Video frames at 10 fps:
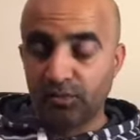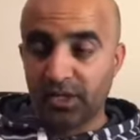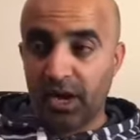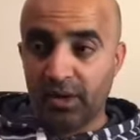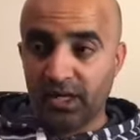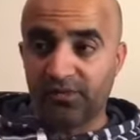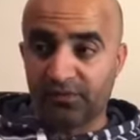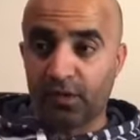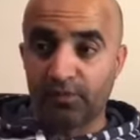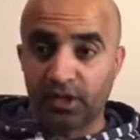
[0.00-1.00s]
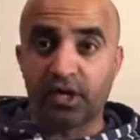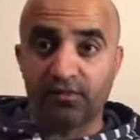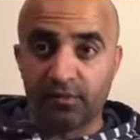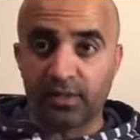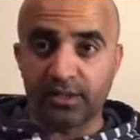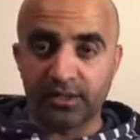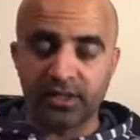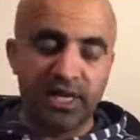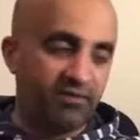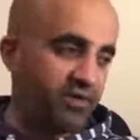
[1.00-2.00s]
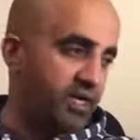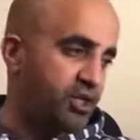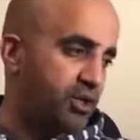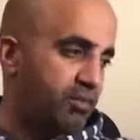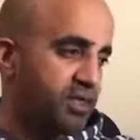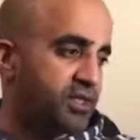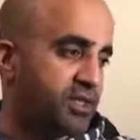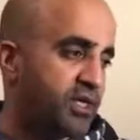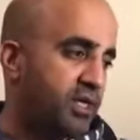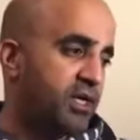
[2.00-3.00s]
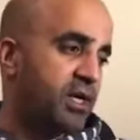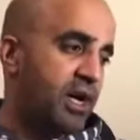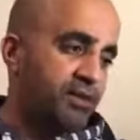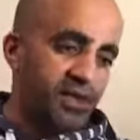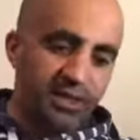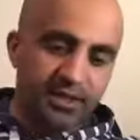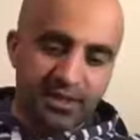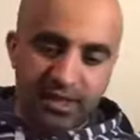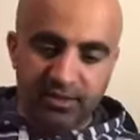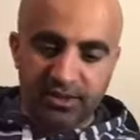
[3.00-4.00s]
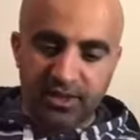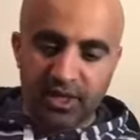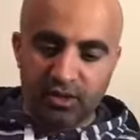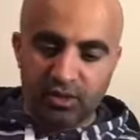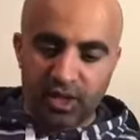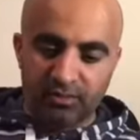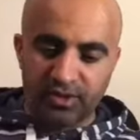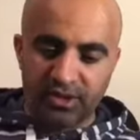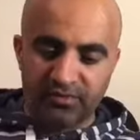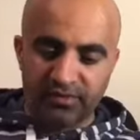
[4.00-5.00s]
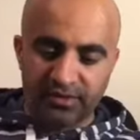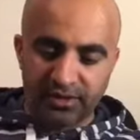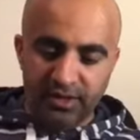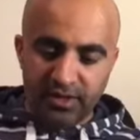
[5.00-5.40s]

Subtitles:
directly from the government, the aviation minister. I think his name is Ghulam Sarwar.